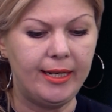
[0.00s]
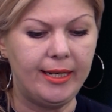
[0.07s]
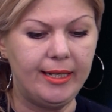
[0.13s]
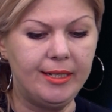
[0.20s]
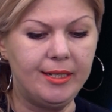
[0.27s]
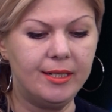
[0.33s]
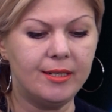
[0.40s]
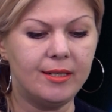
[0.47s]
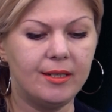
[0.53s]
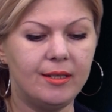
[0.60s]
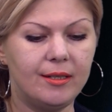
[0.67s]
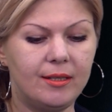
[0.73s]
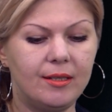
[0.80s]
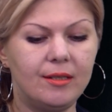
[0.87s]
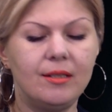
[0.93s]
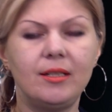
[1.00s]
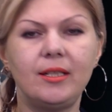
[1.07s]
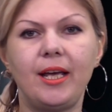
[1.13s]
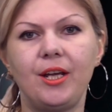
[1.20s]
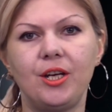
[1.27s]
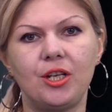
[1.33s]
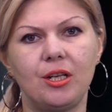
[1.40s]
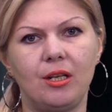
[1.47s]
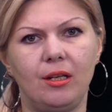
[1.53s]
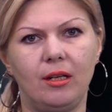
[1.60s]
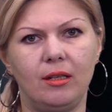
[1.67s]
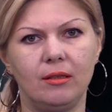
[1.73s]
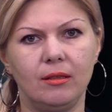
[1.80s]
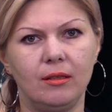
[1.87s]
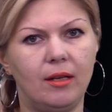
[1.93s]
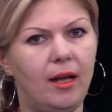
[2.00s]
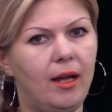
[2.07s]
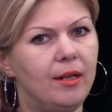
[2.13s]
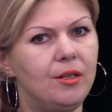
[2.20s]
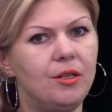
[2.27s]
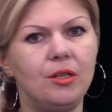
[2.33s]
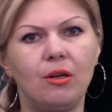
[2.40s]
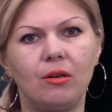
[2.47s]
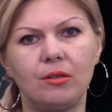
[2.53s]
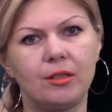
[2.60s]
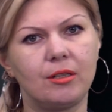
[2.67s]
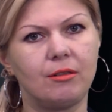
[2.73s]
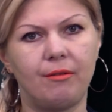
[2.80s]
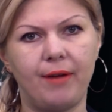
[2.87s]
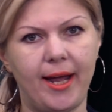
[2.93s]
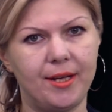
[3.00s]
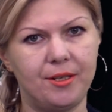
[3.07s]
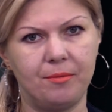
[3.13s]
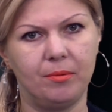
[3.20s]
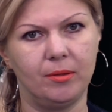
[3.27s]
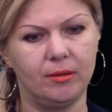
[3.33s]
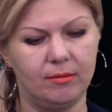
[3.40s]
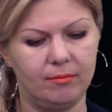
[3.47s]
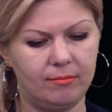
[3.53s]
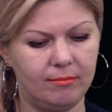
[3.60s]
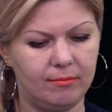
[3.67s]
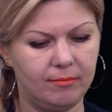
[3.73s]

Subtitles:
It is sensational and not credible.